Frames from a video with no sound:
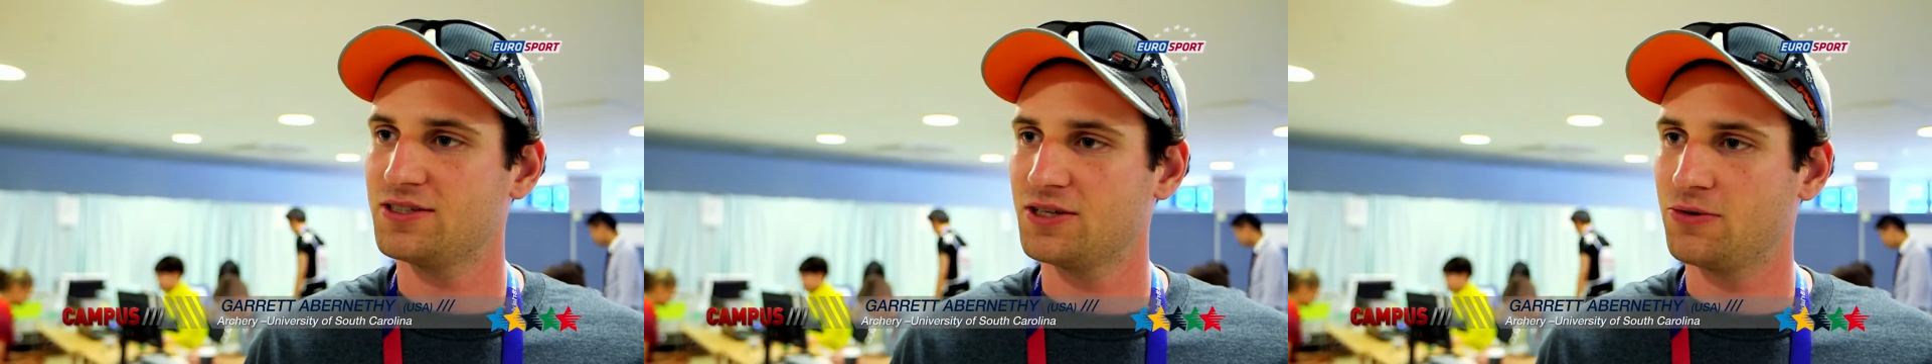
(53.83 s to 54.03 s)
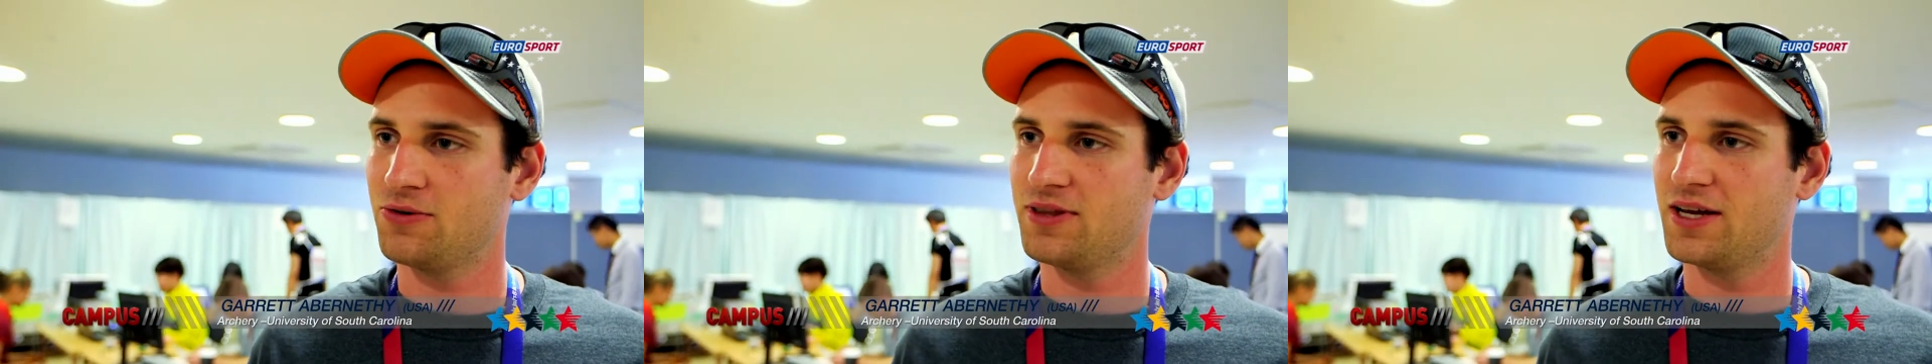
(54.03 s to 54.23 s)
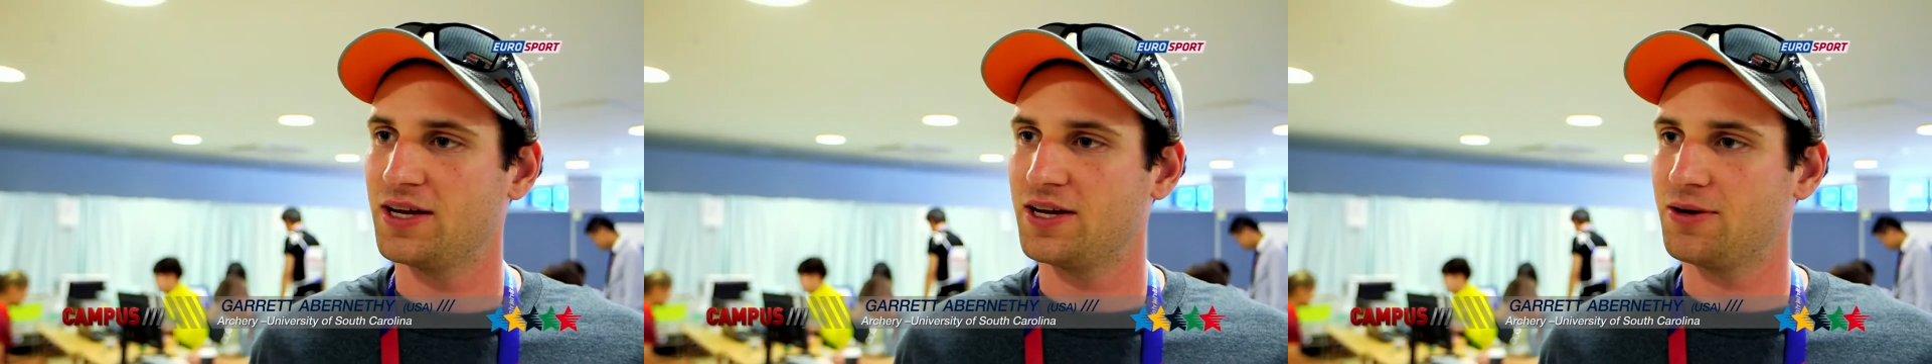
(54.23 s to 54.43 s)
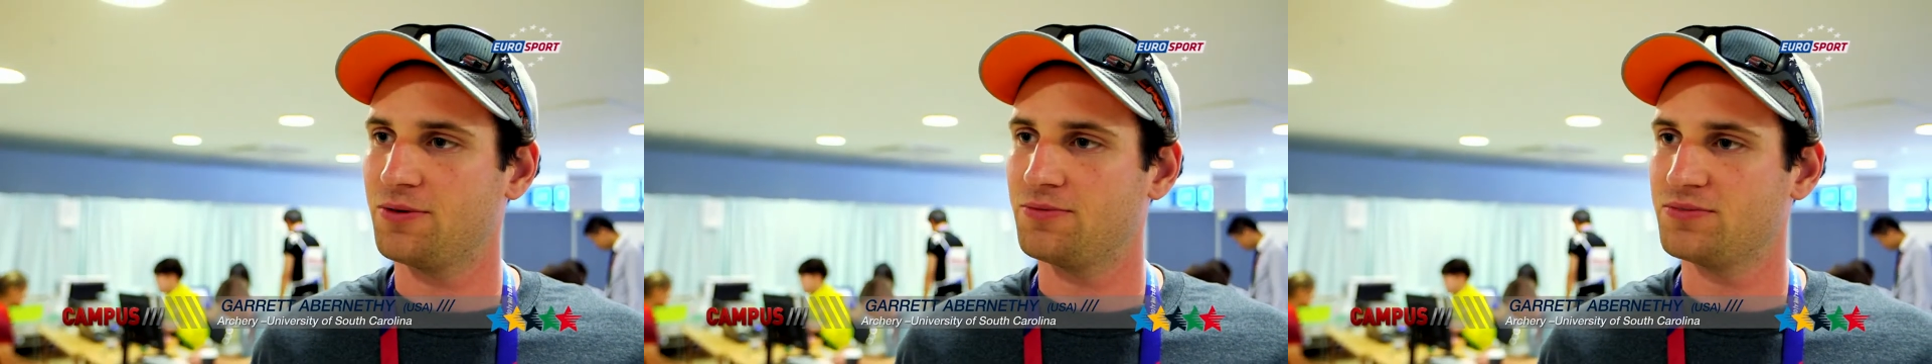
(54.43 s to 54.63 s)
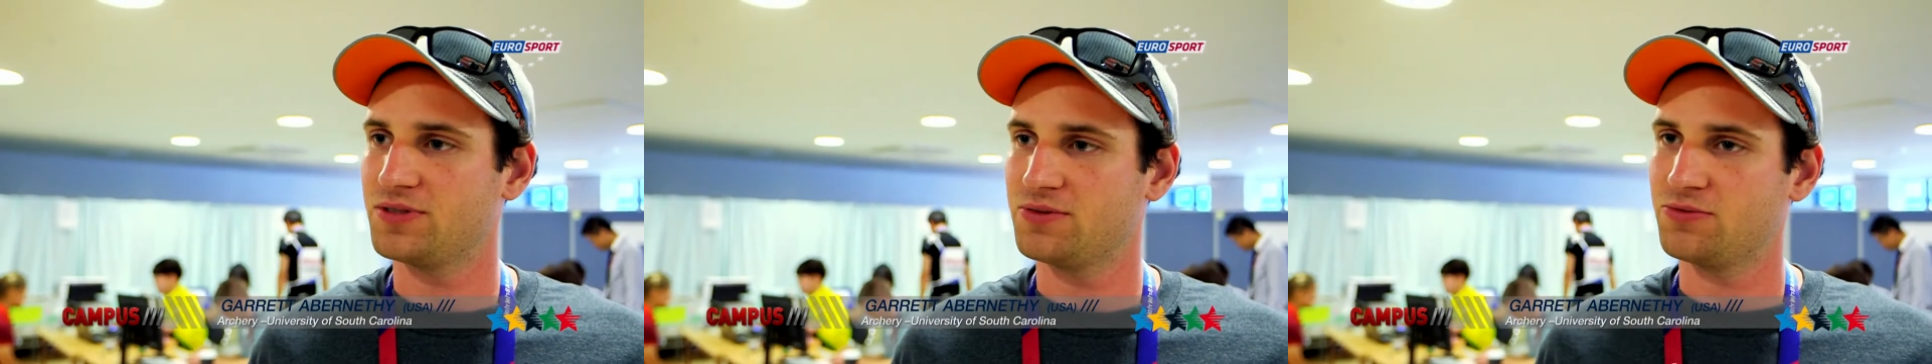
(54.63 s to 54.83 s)
So when they
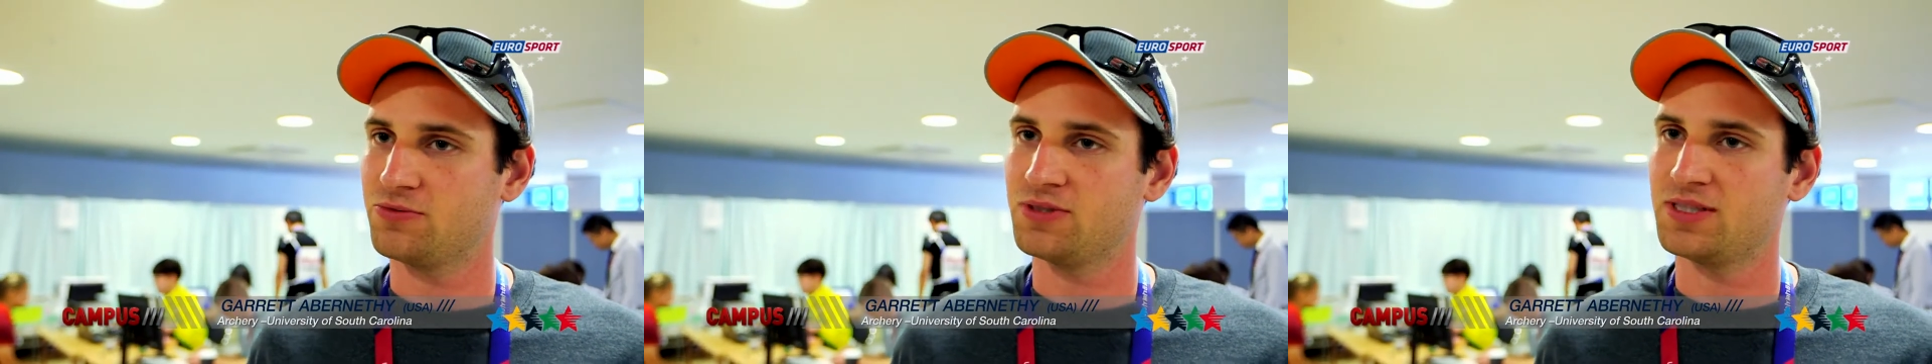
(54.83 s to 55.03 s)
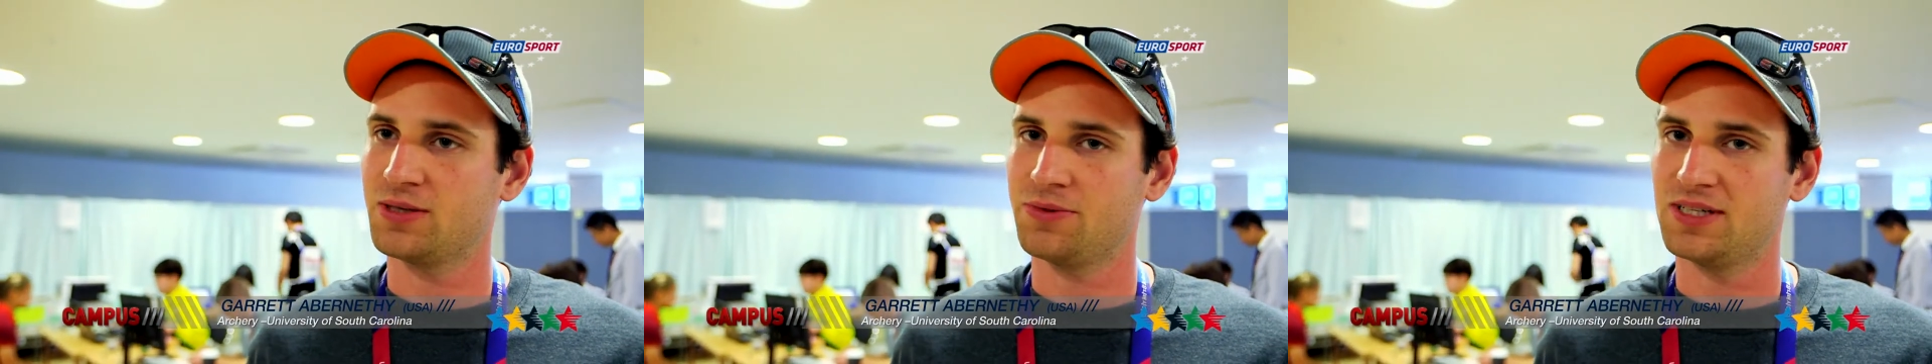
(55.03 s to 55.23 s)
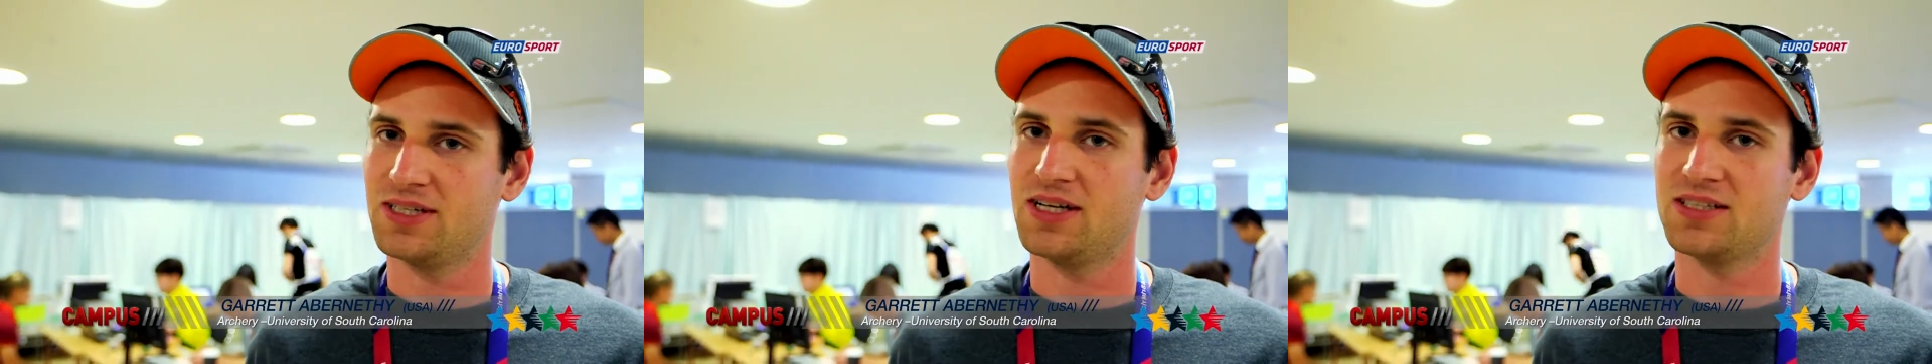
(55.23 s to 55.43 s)
um, some, when somebody